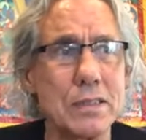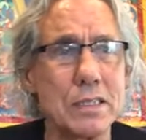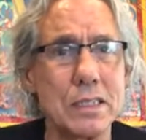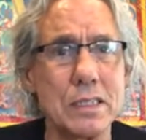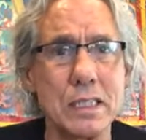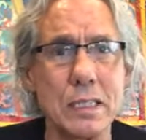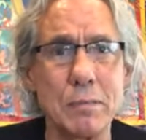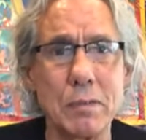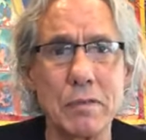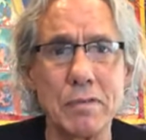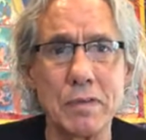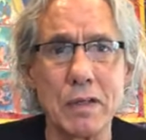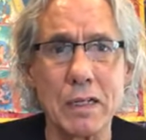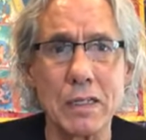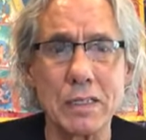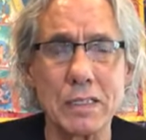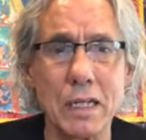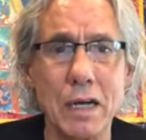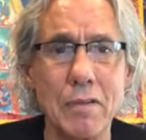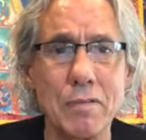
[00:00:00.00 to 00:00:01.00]
the deeper
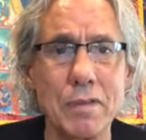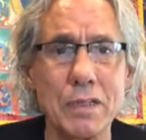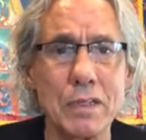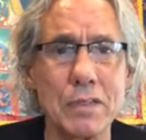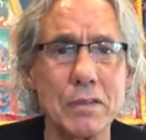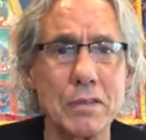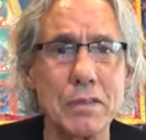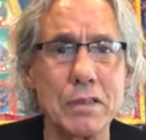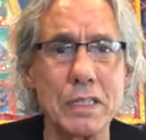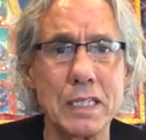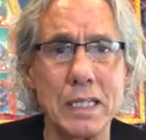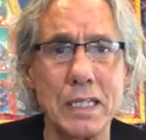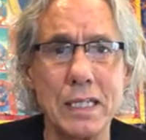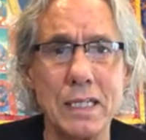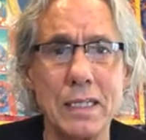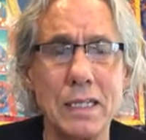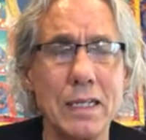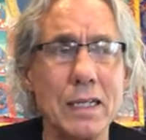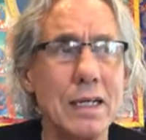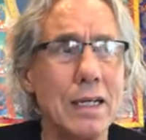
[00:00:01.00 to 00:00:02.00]
philosophical,
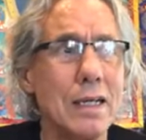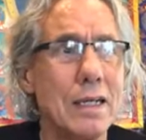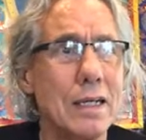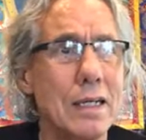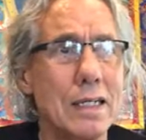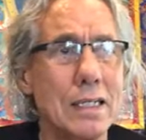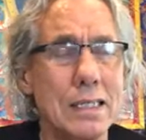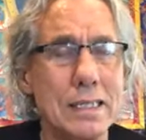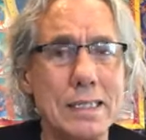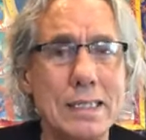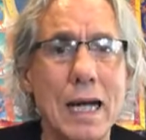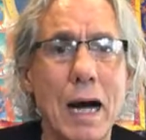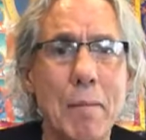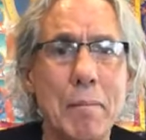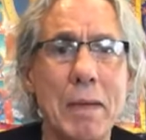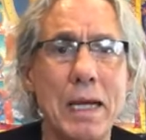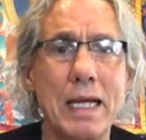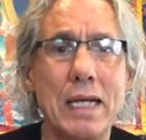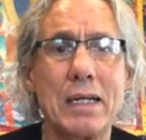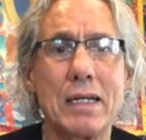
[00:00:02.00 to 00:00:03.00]
the
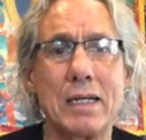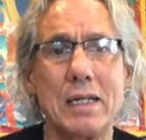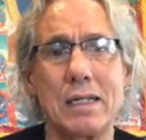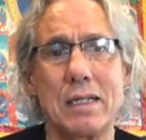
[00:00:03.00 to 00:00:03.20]
dhammic,